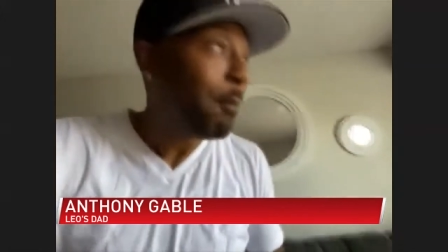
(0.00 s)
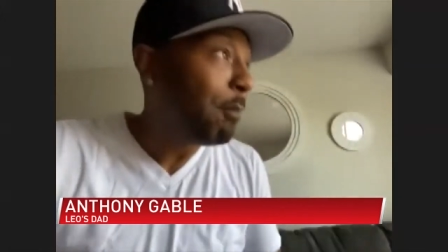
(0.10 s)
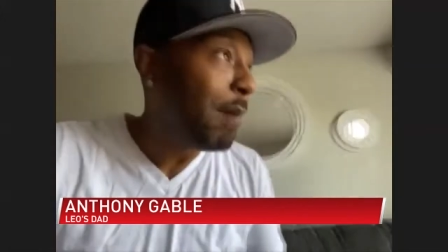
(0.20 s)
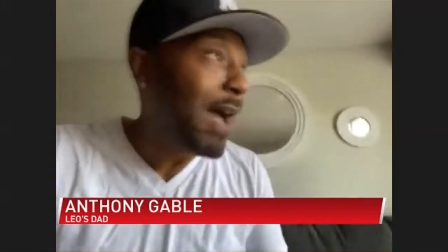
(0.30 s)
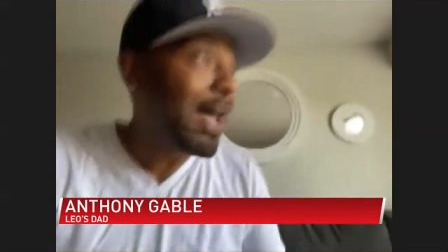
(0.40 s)

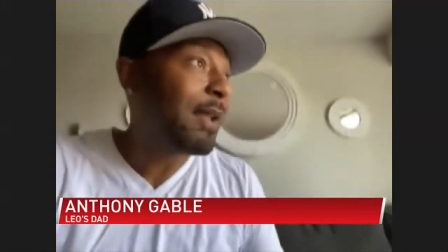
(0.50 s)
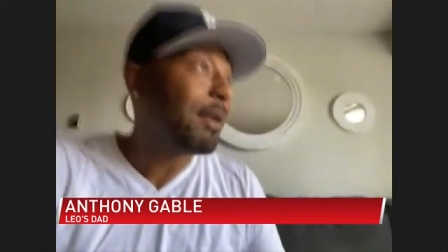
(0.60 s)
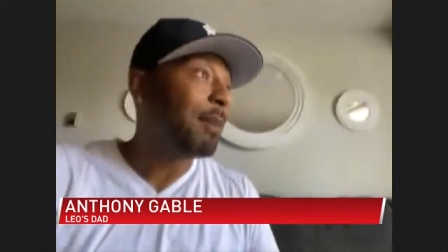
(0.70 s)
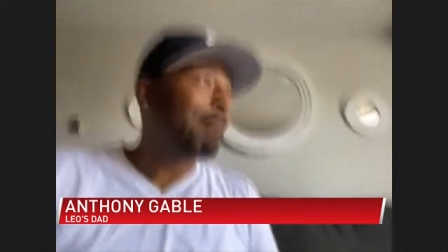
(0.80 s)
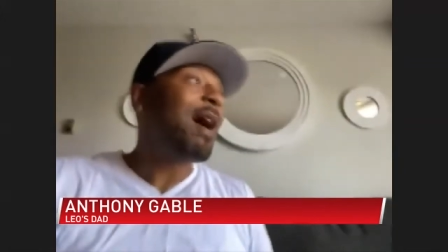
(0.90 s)
by the
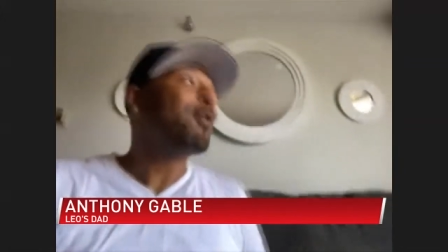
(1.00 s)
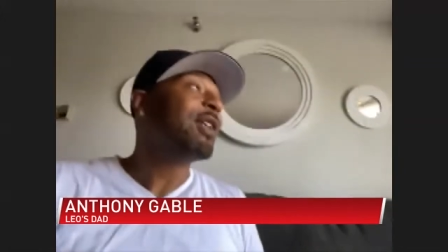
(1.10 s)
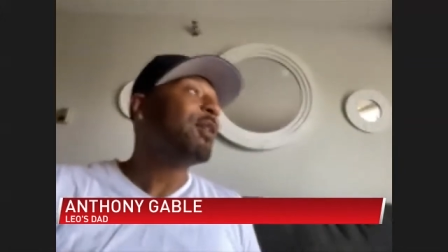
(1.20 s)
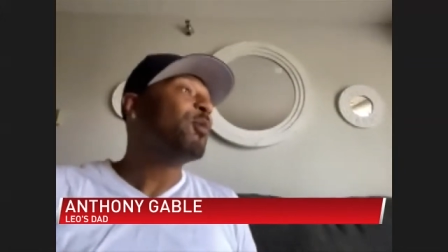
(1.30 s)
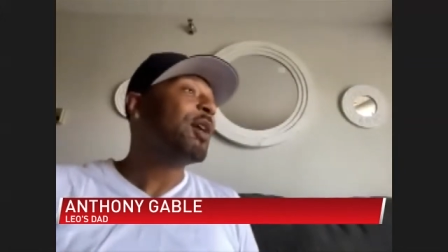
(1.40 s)

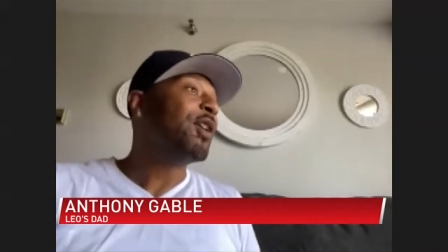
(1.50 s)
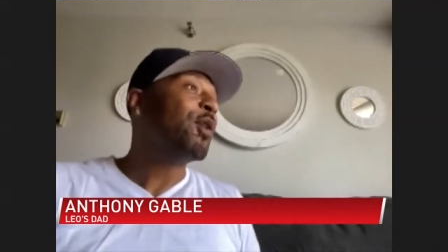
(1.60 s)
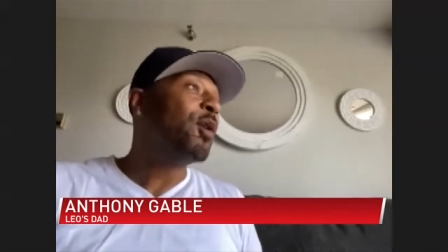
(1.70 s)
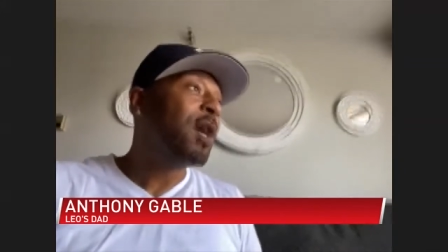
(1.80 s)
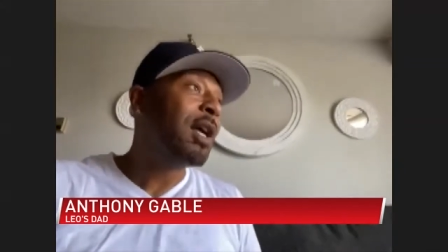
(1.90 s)
balcony
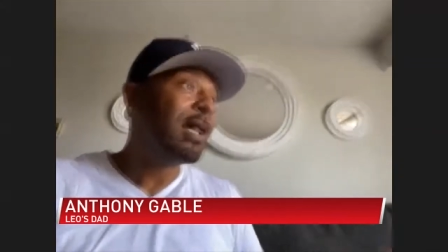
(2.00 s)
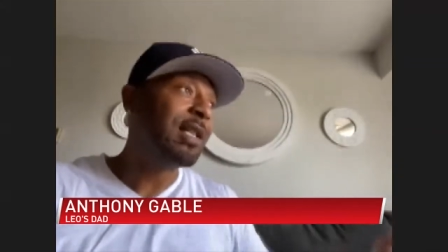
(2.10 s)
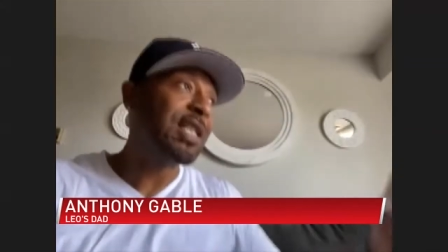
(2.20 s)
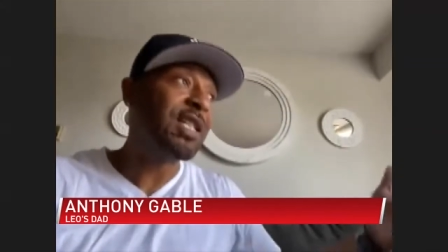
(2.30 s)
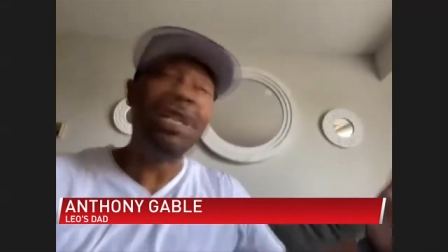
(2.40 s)
window,
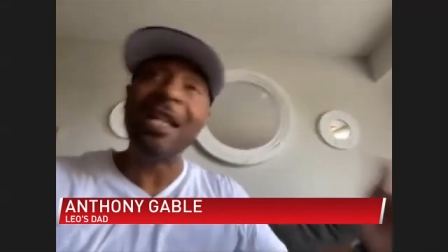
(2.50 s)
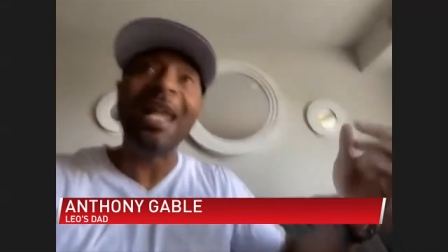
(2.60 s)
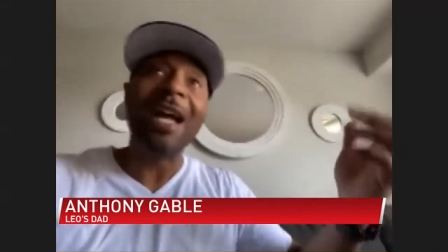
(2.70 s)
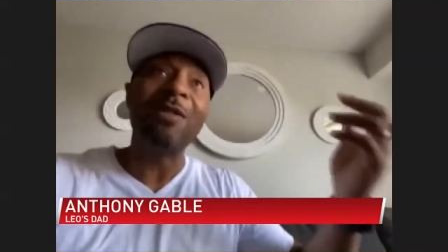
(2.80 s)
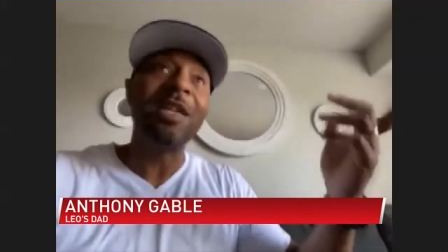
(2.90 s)
just looking
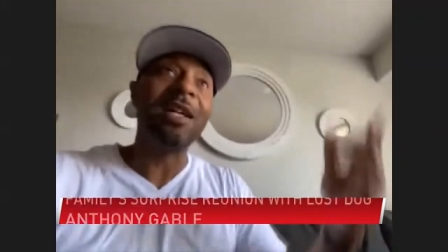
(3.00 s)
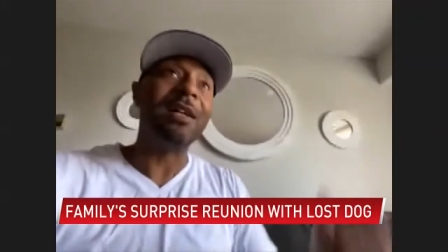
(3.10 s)
out there.